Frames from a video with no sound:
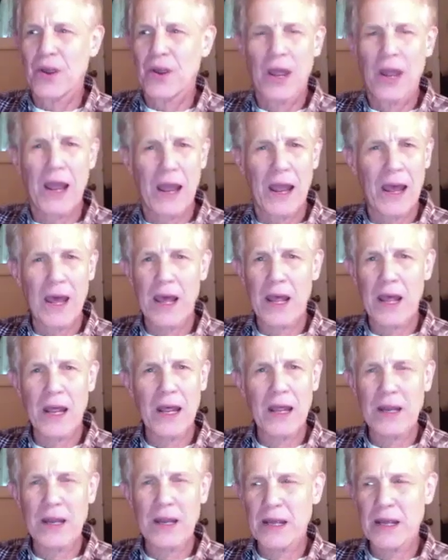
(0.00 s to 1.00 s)

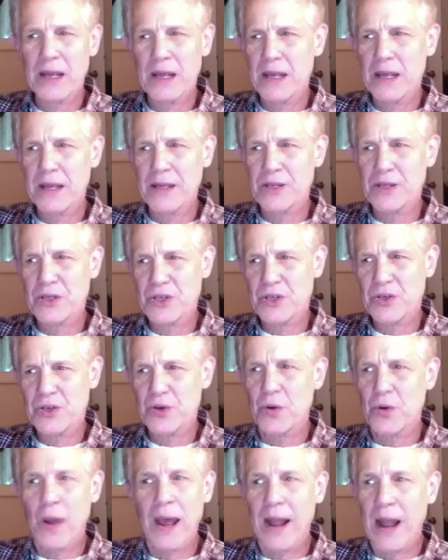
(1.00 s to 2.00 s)
And it's
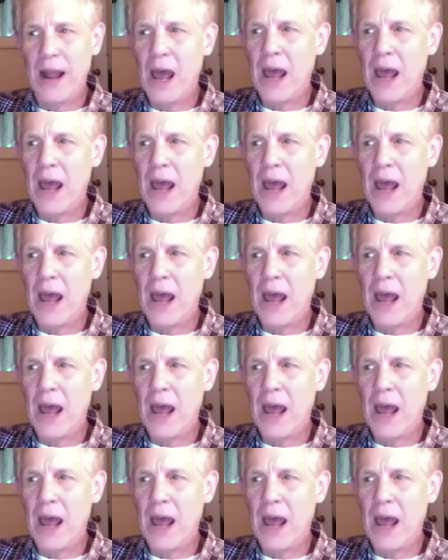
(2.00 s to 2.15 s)
true. And